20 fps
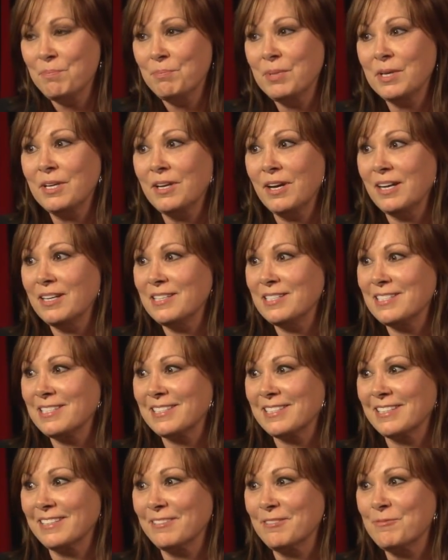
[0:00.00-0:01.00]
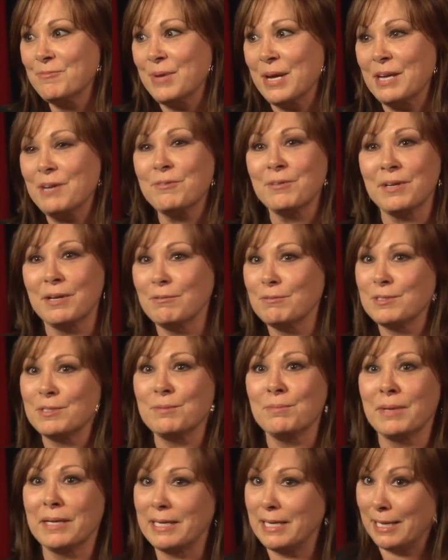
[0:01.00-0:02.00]
because back when I was
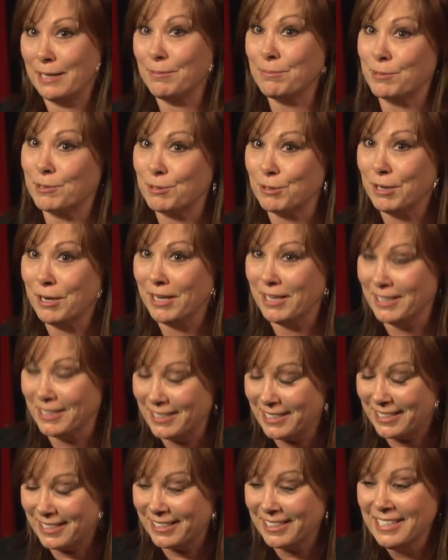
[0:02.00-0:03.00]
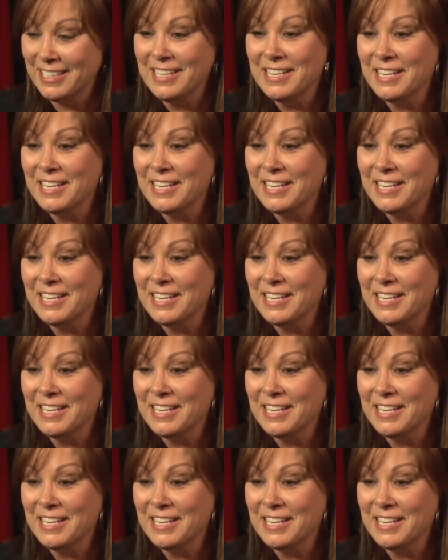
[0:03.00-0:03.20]
in my camper truck,